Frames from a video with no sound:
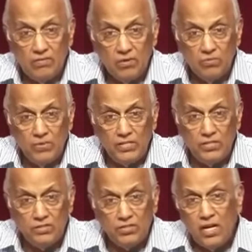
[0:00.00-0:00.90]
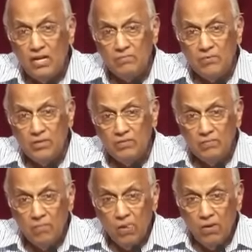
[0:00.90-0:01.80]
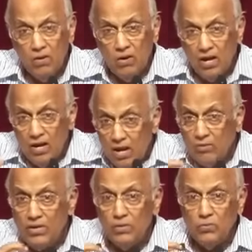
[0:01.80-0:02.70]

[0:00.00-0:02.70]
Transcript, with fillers: Don't waste your time with allowing